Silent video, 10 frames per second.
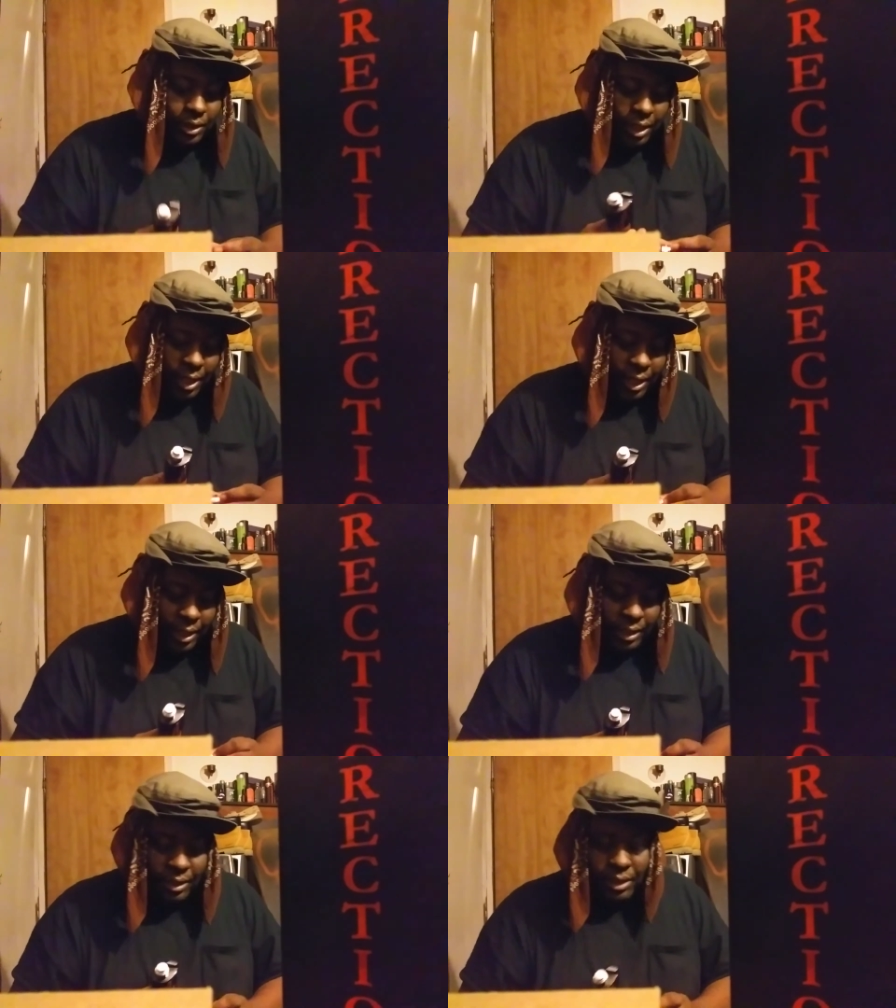
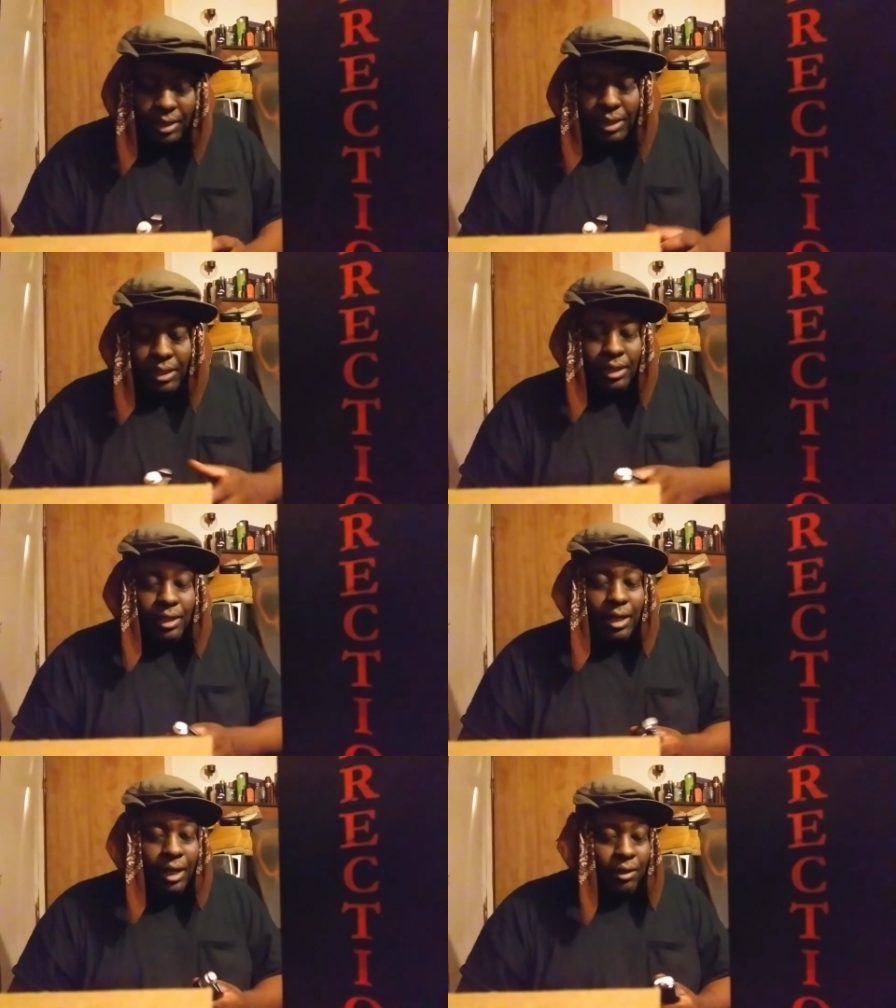Alright
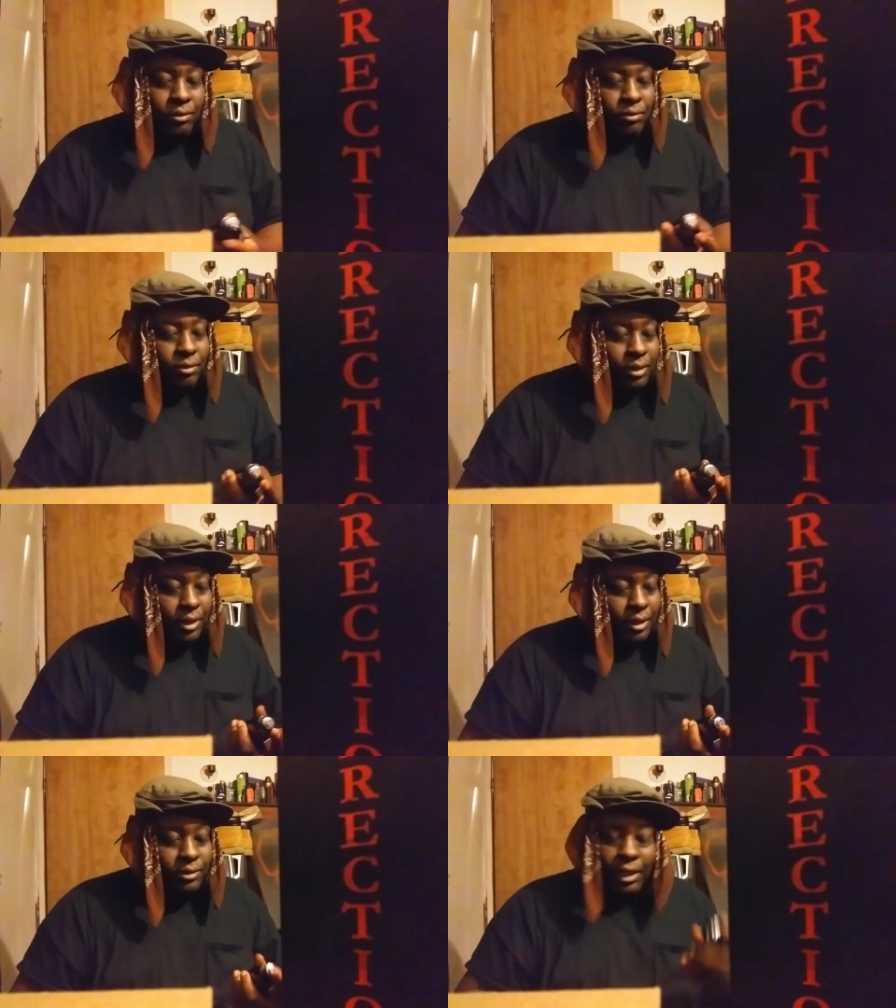down.
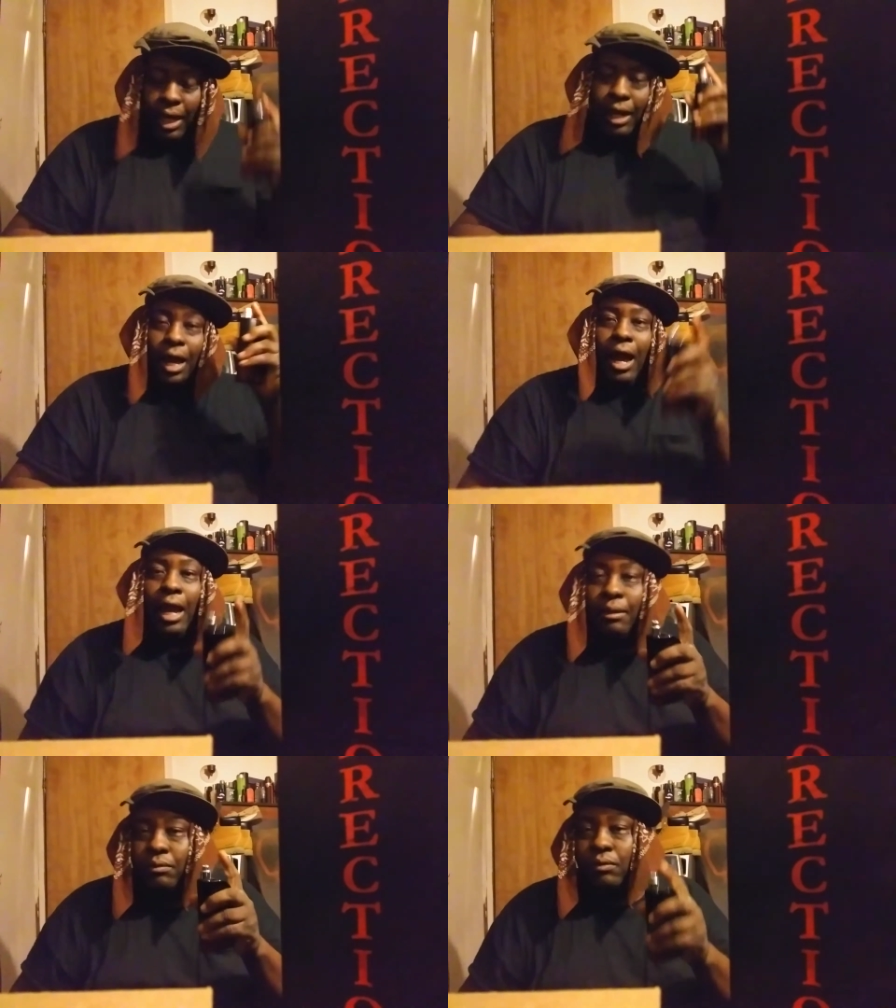There's a lot of
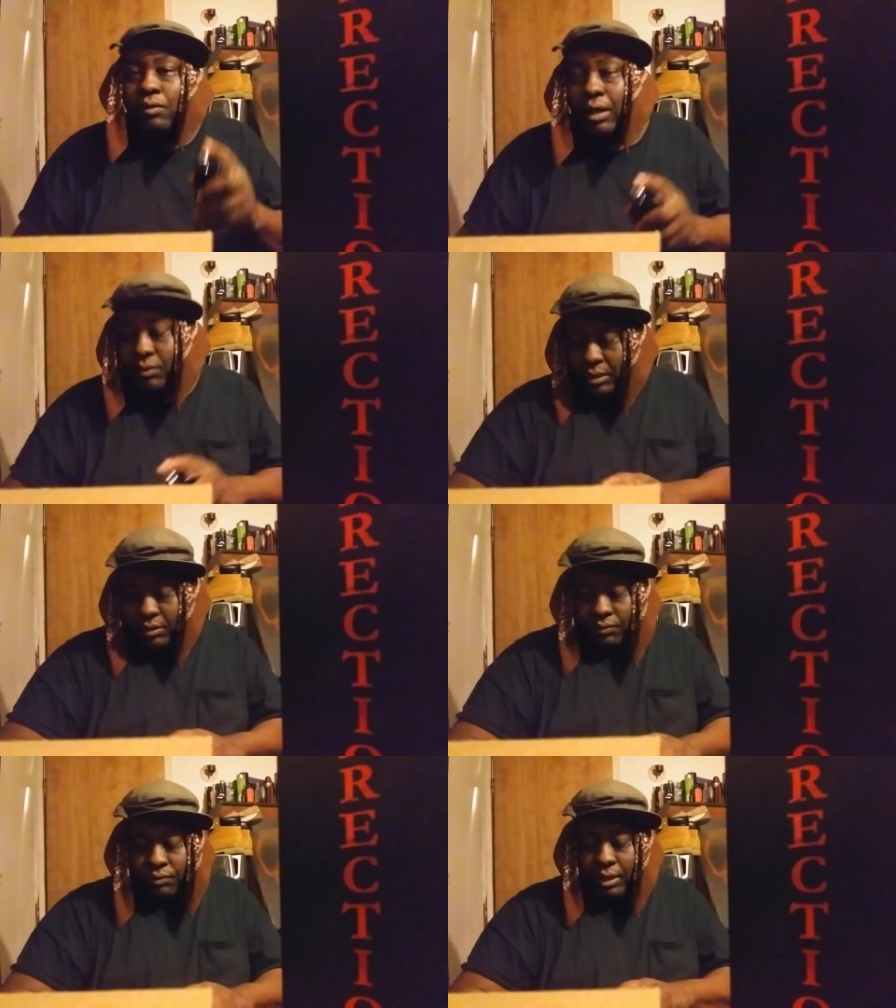hype around
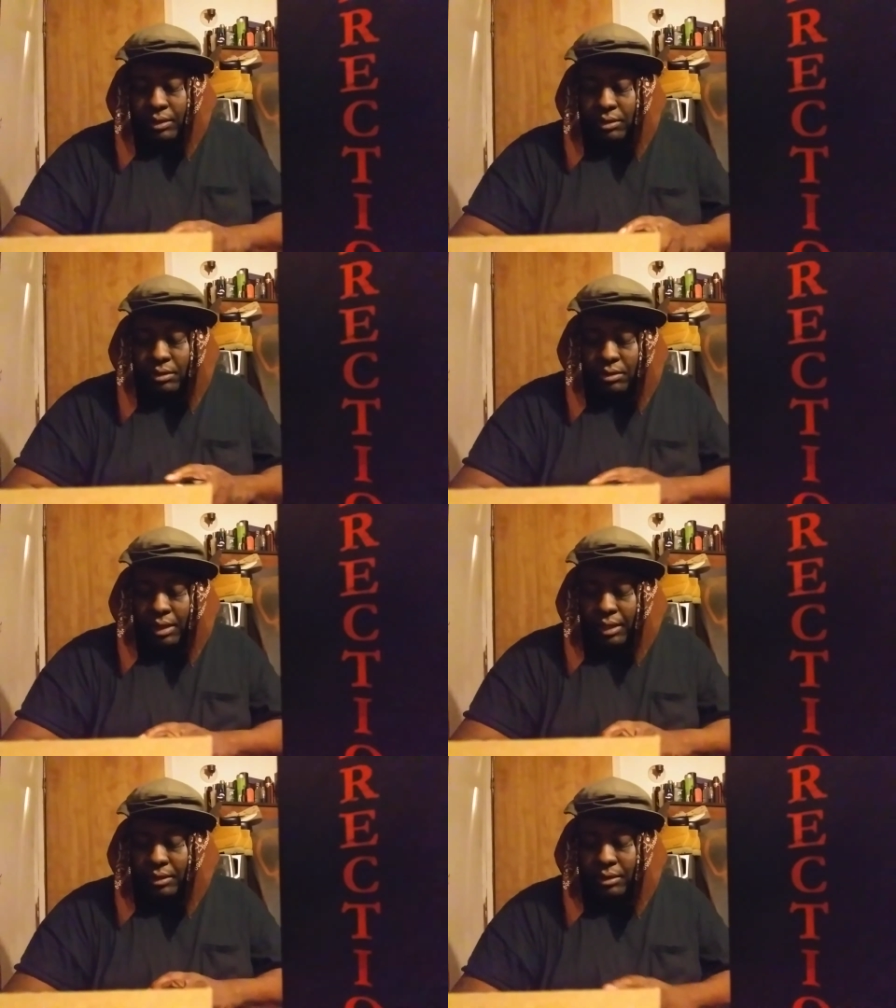these fragrances
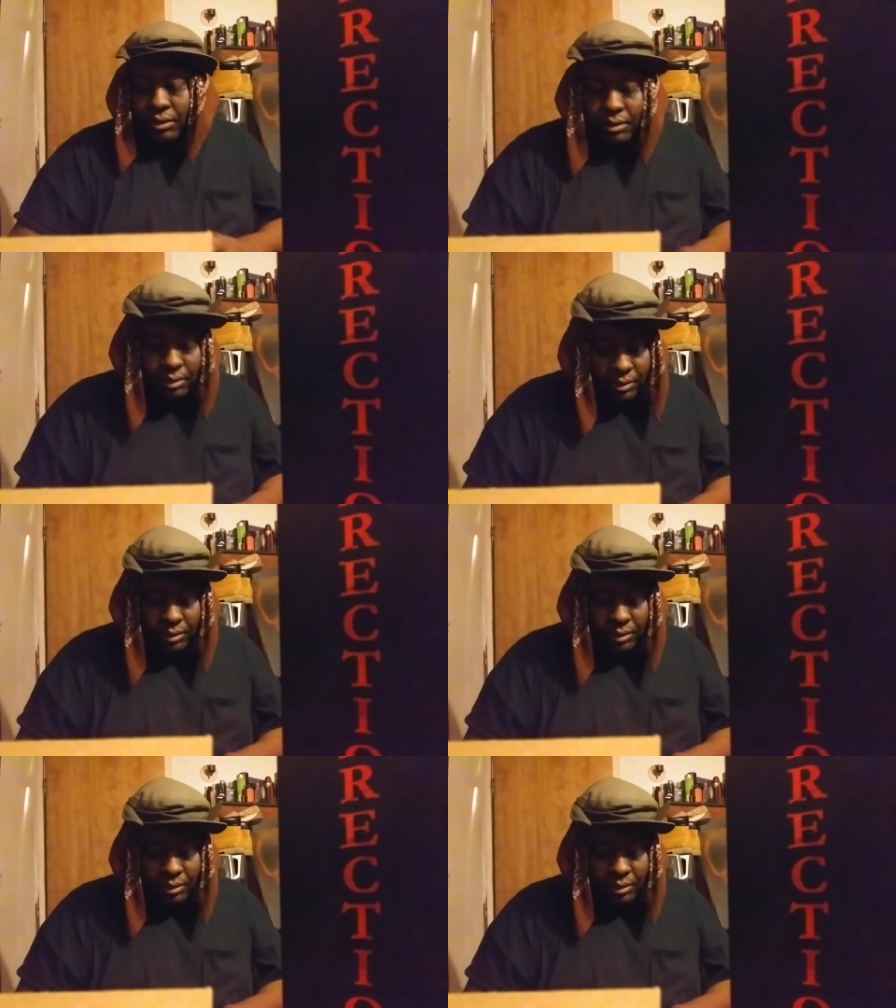like this.